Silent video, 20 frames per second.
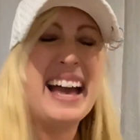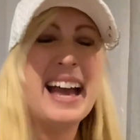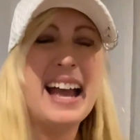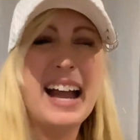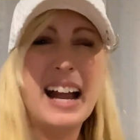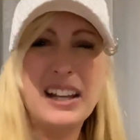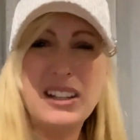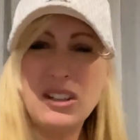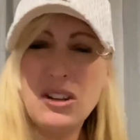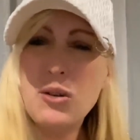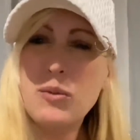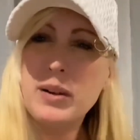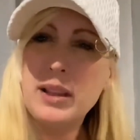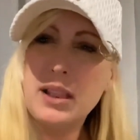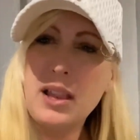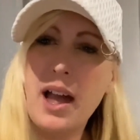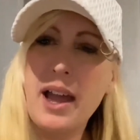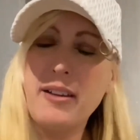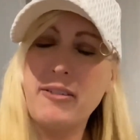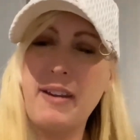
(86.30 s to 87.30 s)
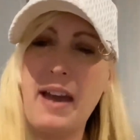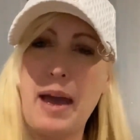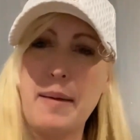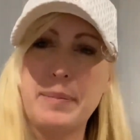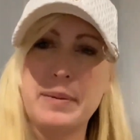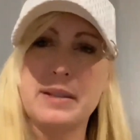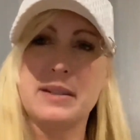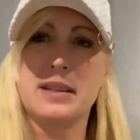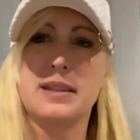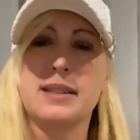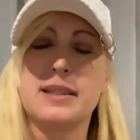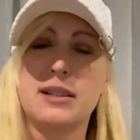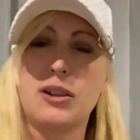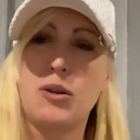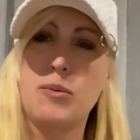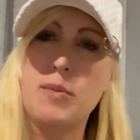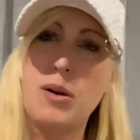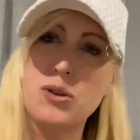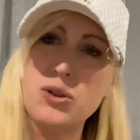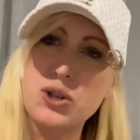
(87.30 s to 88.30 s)
And you know when life happens in slow
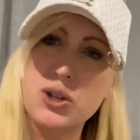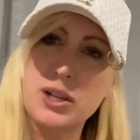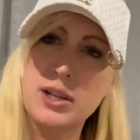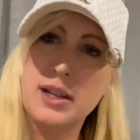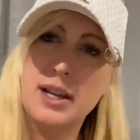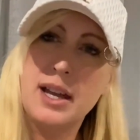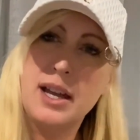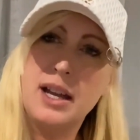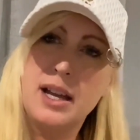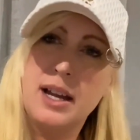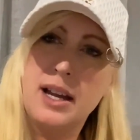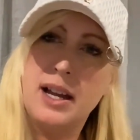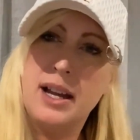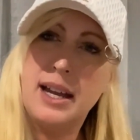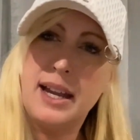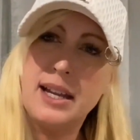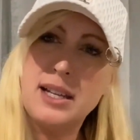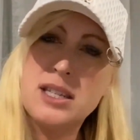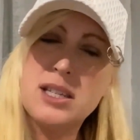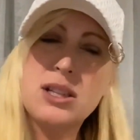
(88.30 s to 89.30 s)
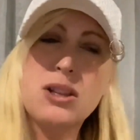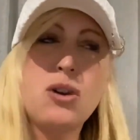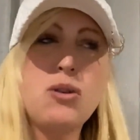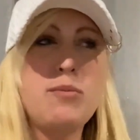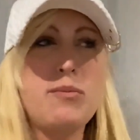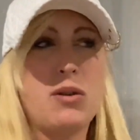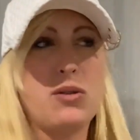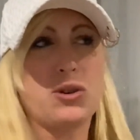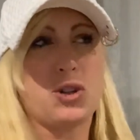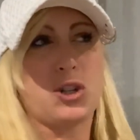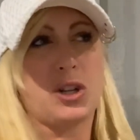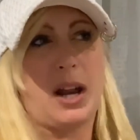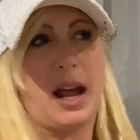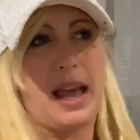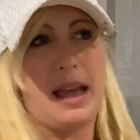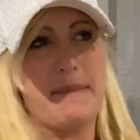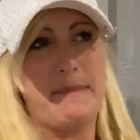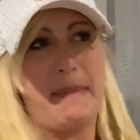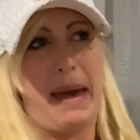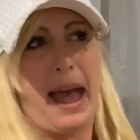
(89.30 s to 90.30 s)
motion? In slow motion, I
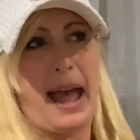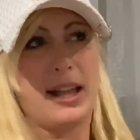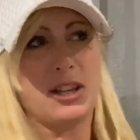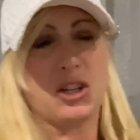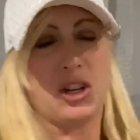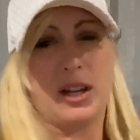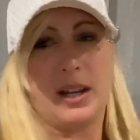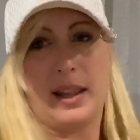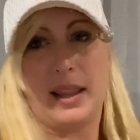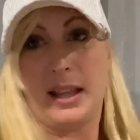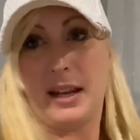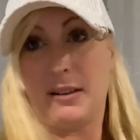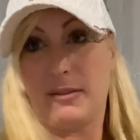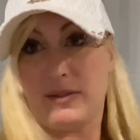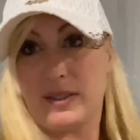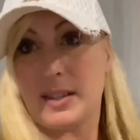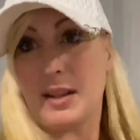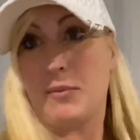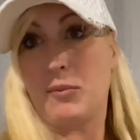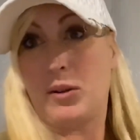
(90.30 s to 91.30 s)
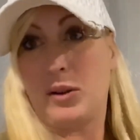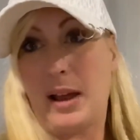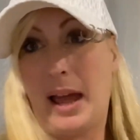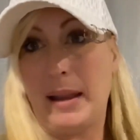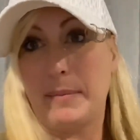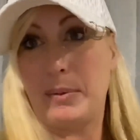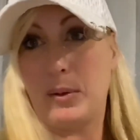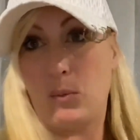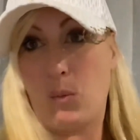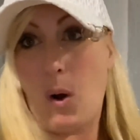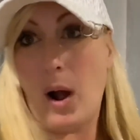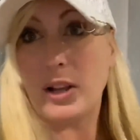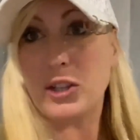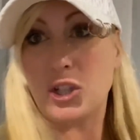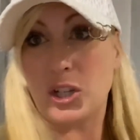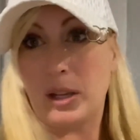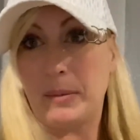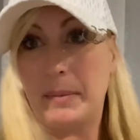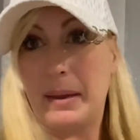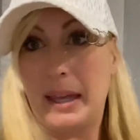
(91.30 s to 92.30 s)
imagine that if someone had been
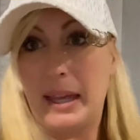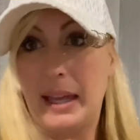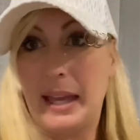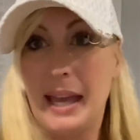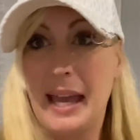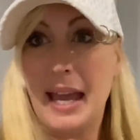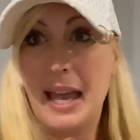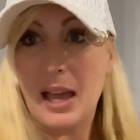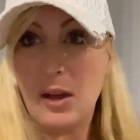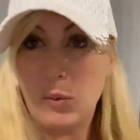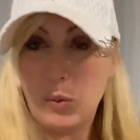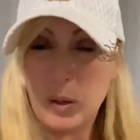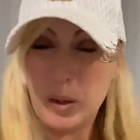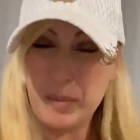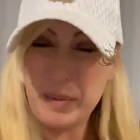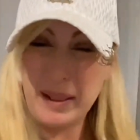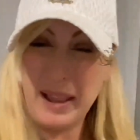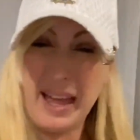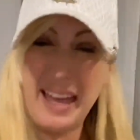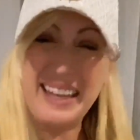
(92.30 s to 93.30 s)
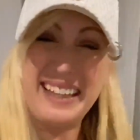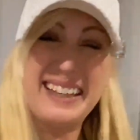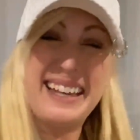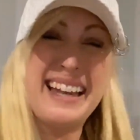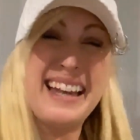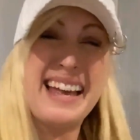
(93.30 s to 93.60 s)
watching me, it would have been like,